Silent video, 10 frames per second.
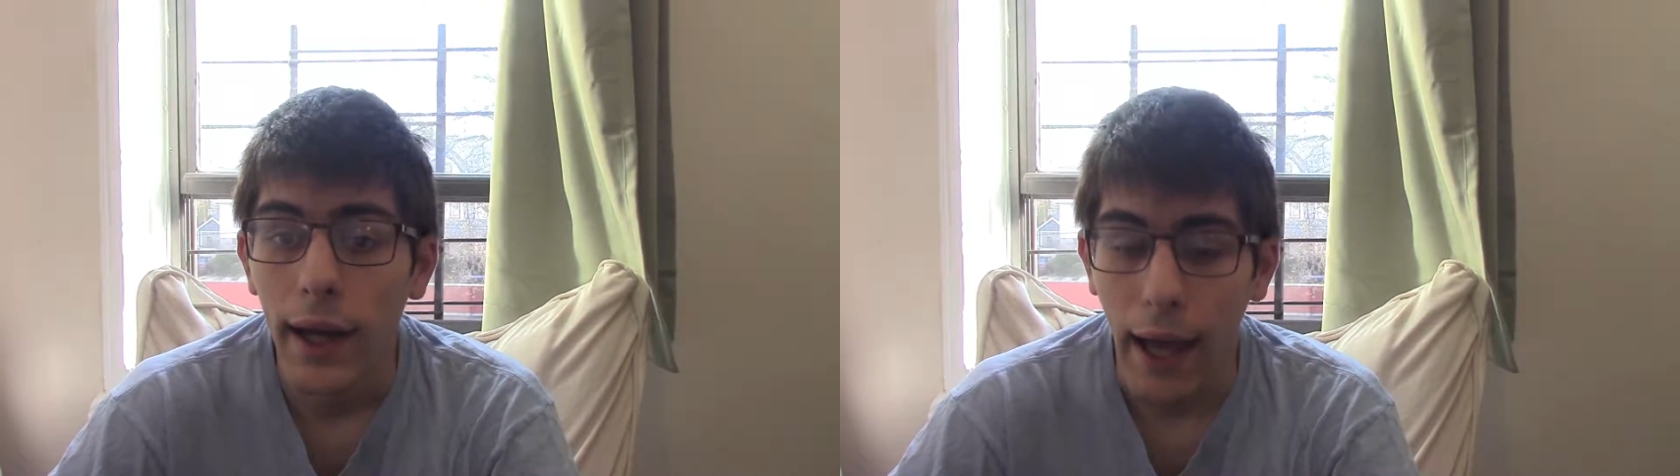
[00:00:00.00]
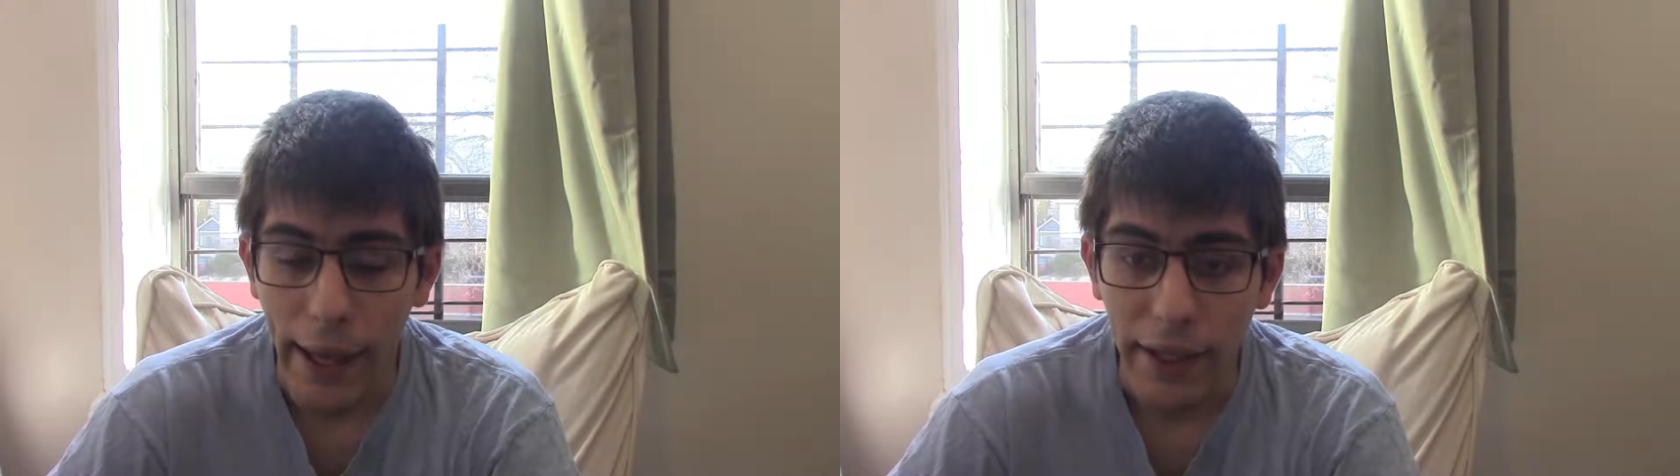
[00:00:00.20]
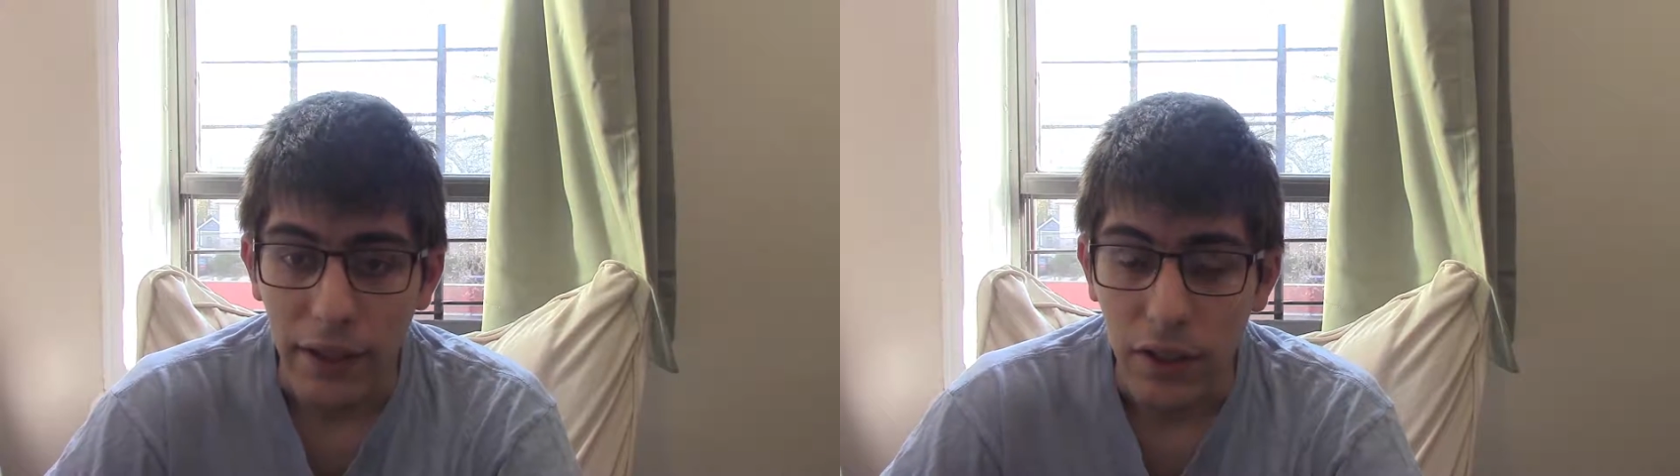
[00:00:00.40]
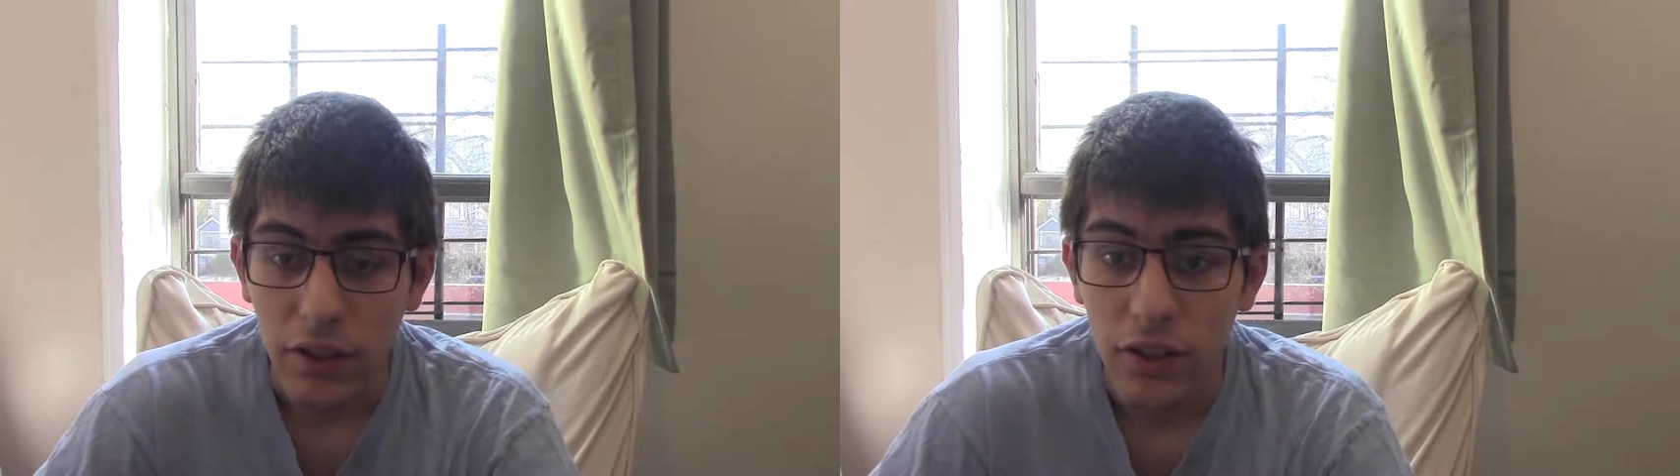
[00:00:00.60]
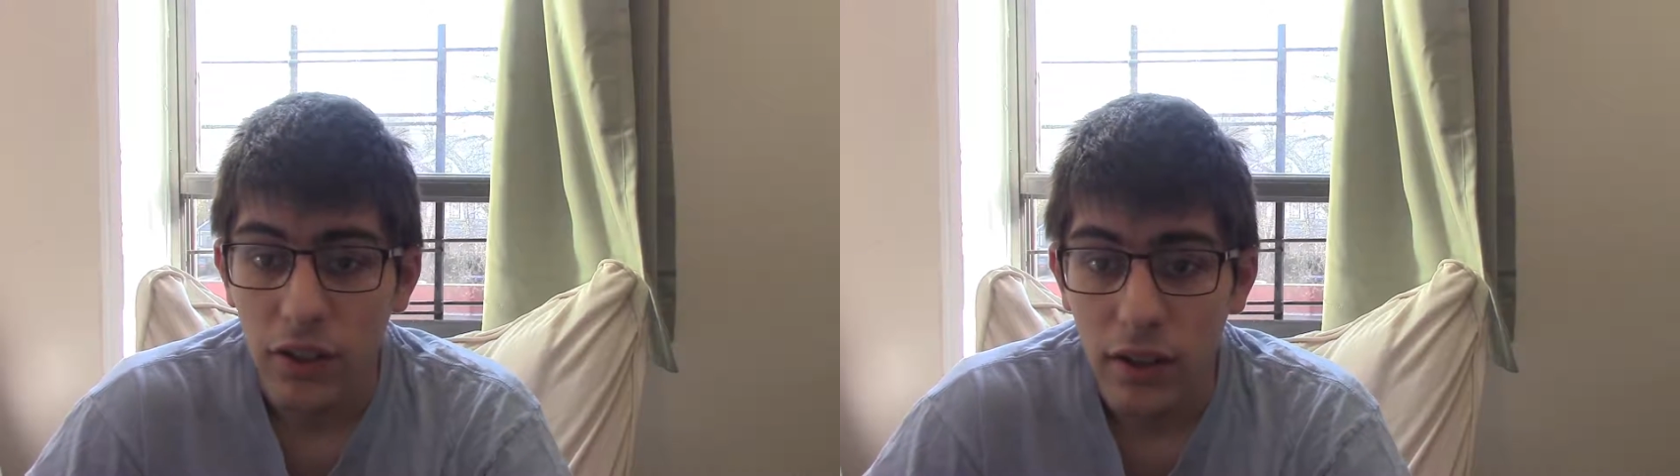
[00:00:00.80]
And
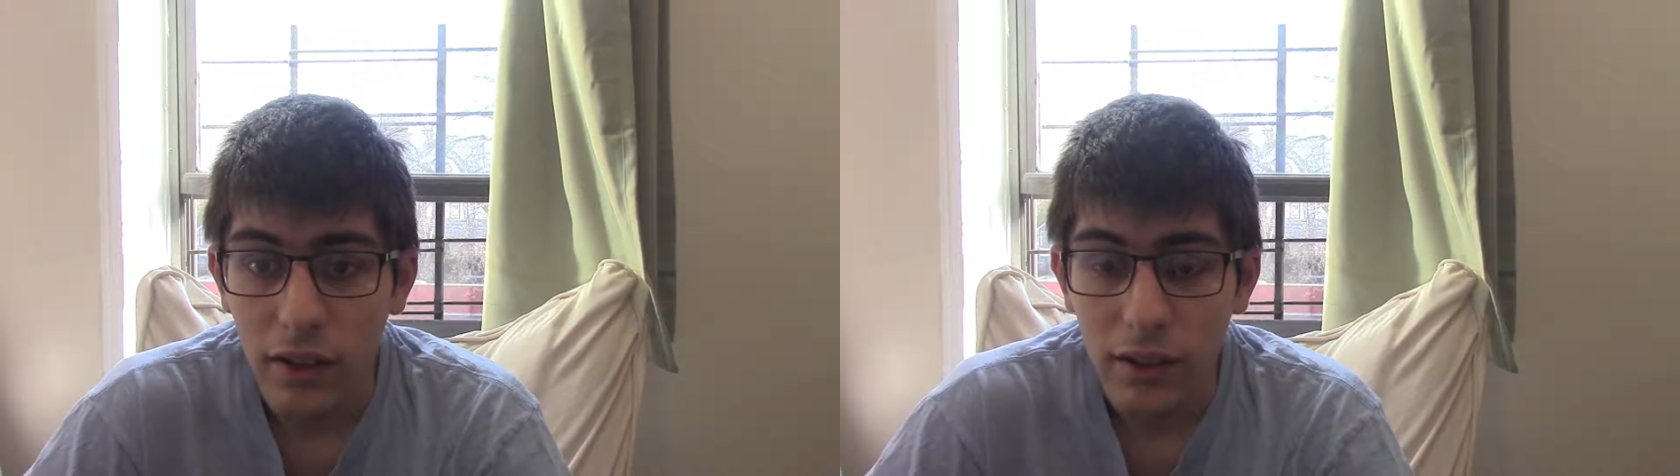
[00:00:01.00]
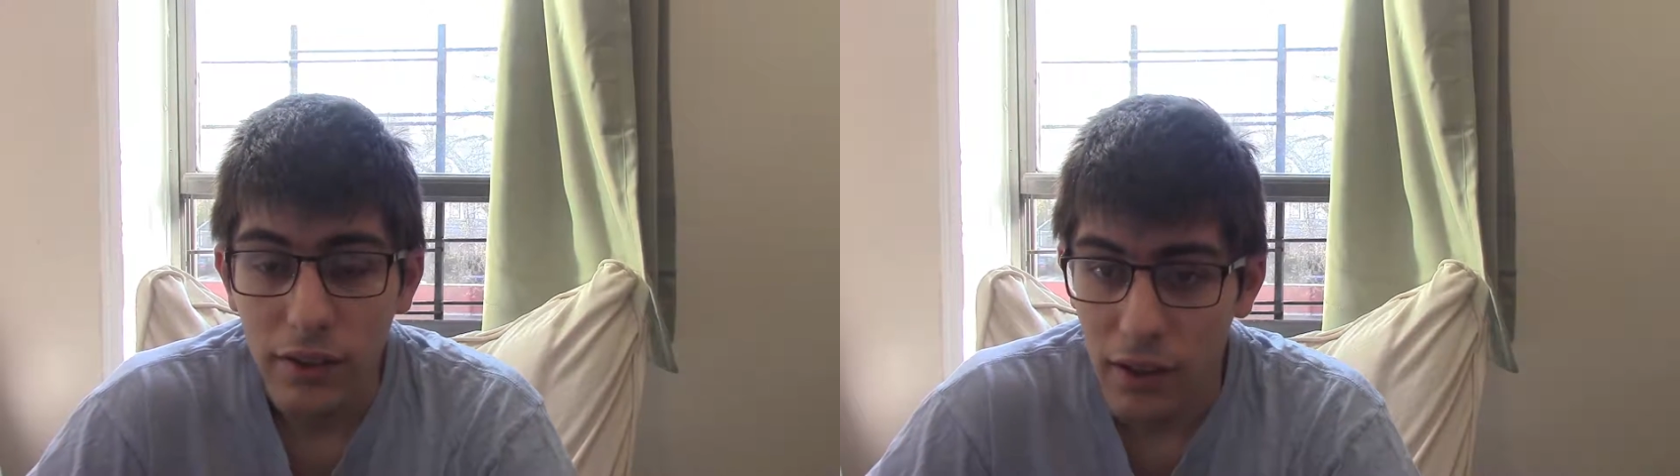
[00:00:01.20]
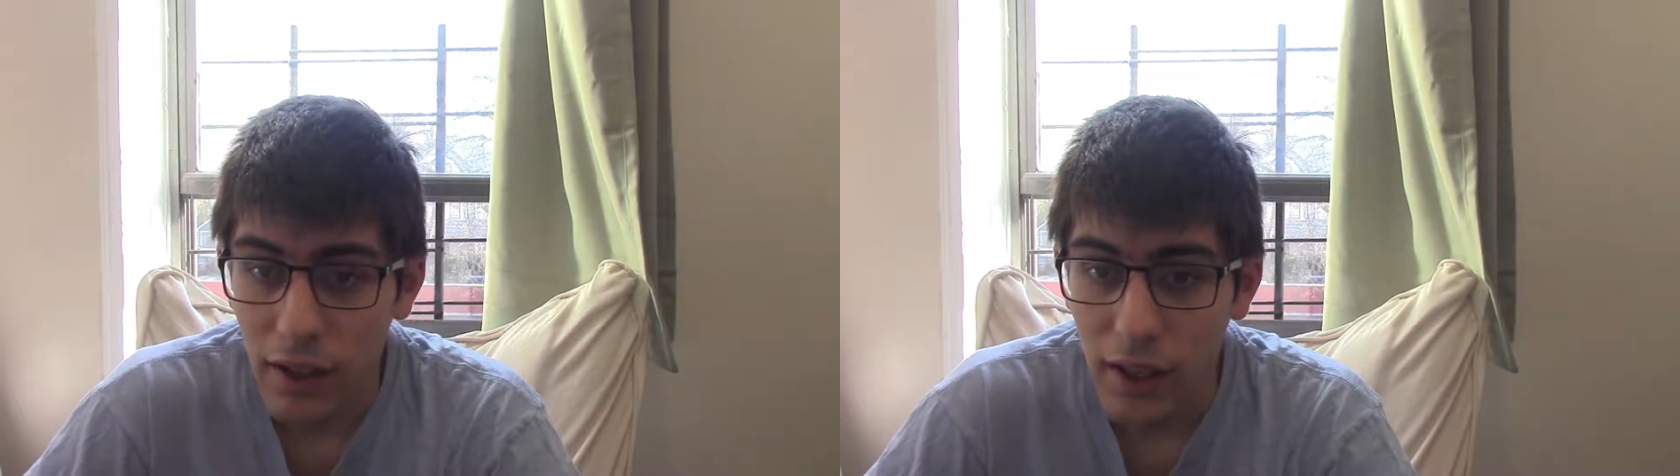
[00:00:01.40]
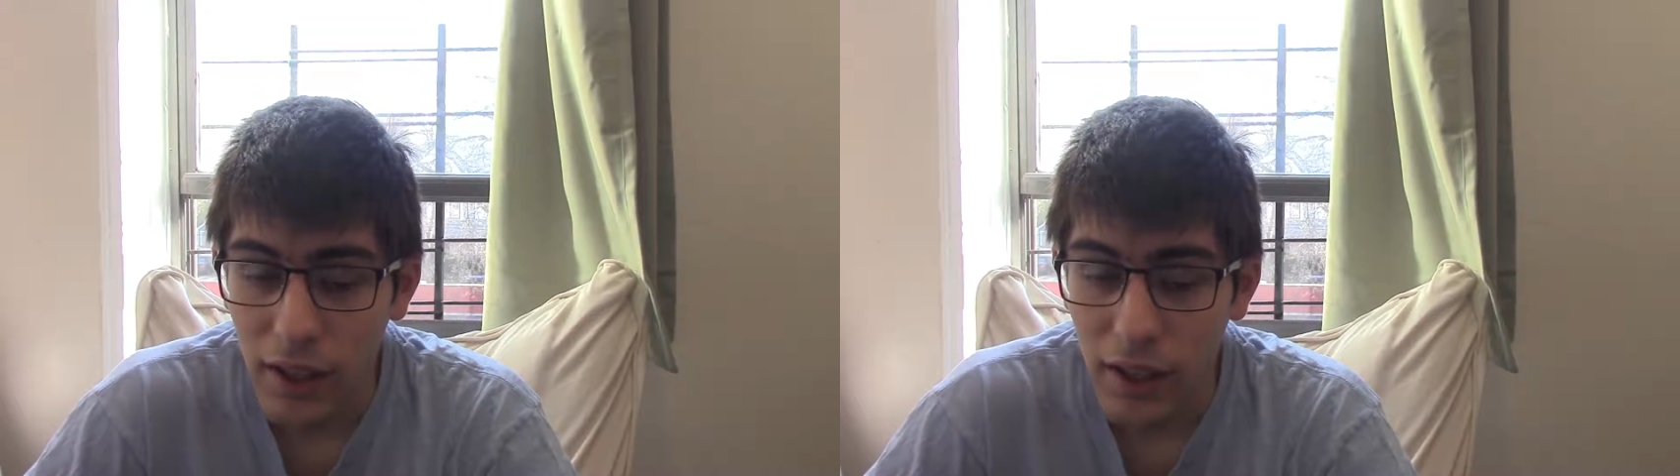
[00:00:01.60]
today